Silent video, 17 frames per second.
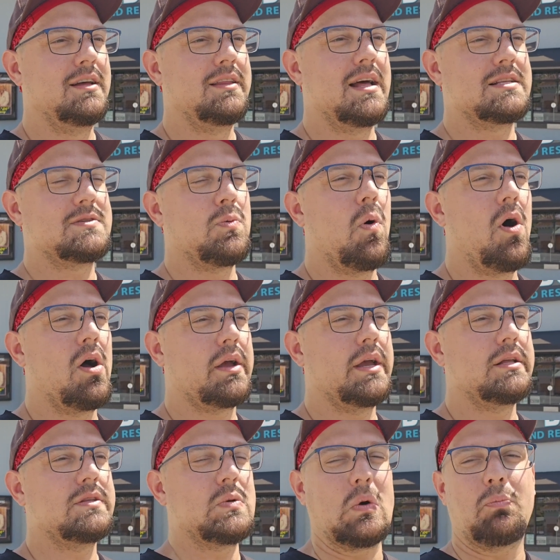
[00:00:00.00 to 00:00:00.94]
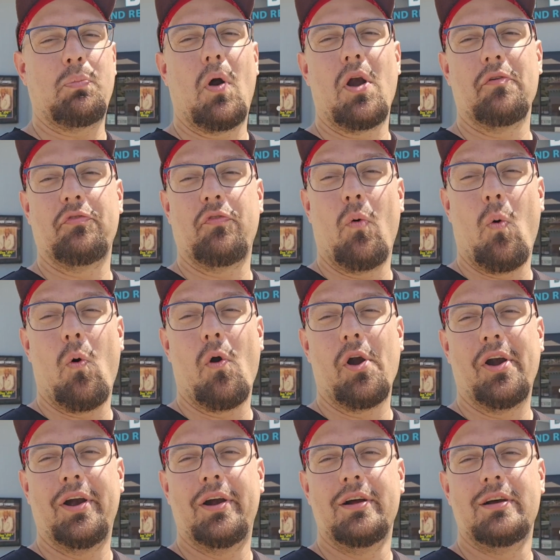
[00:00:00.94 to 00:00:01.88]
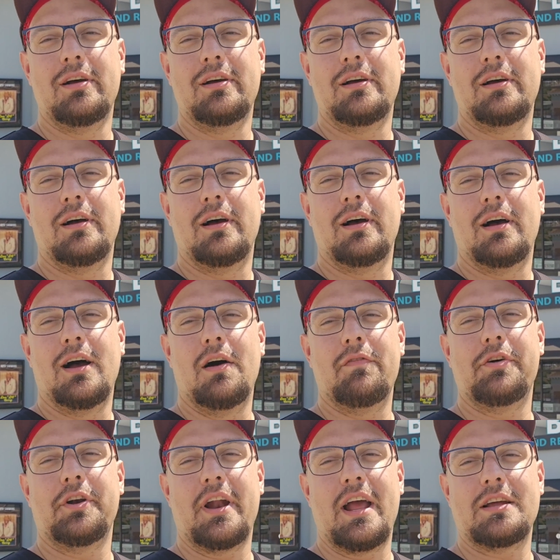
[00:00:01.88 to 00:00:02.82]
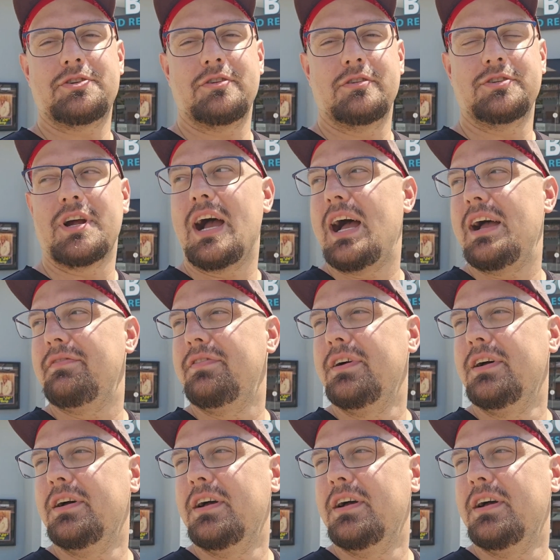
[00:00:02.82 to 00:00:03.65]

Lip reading: That's walking tour part 4 of International Drive.